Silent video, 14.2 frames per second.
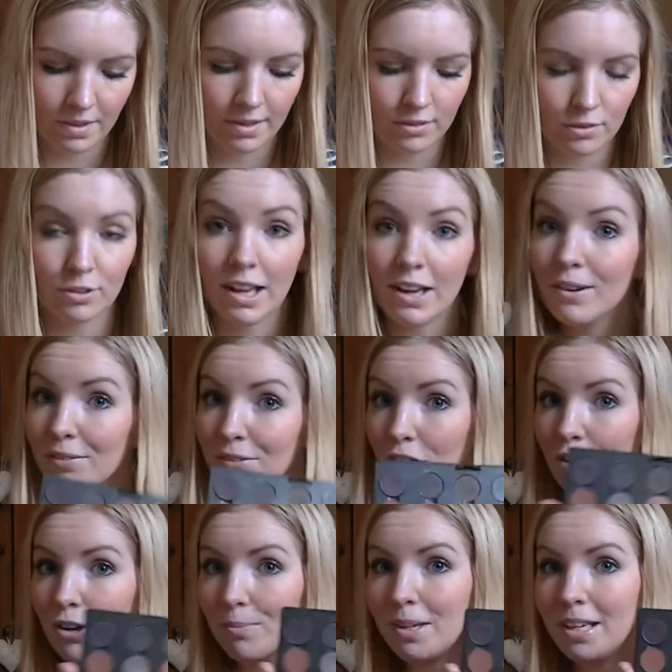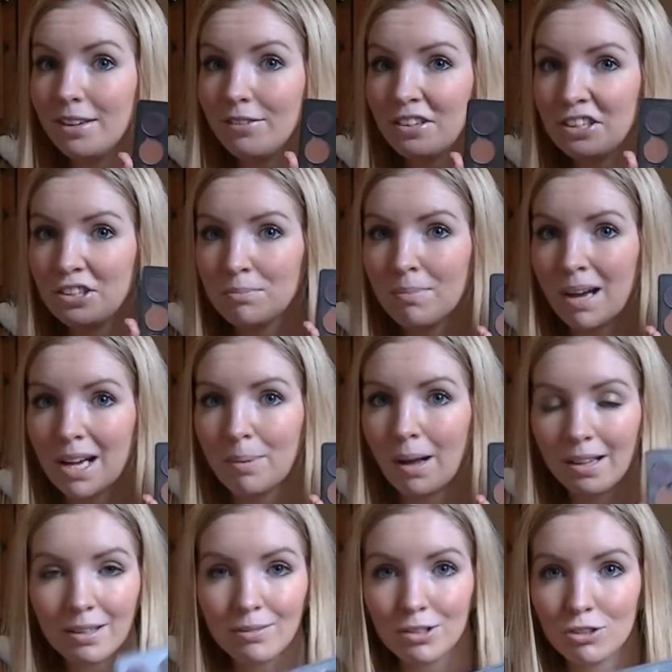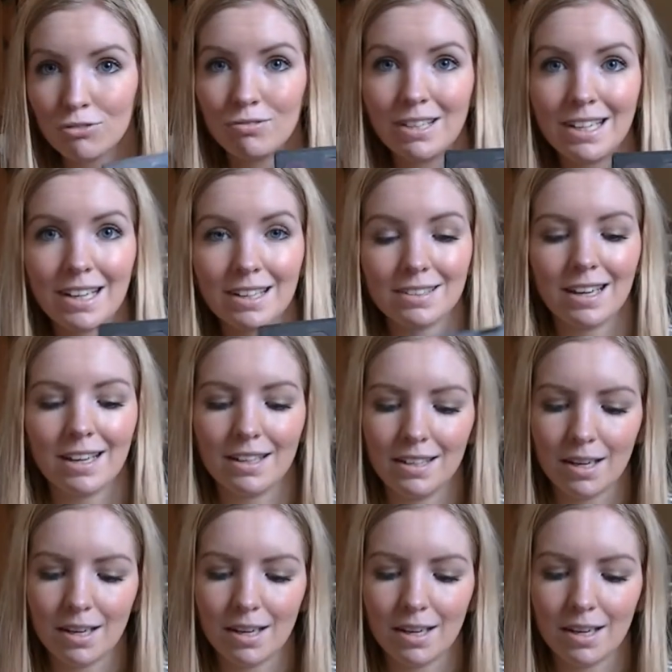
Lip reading: So now I've got a completely finished MAC palette, which I'm really excited.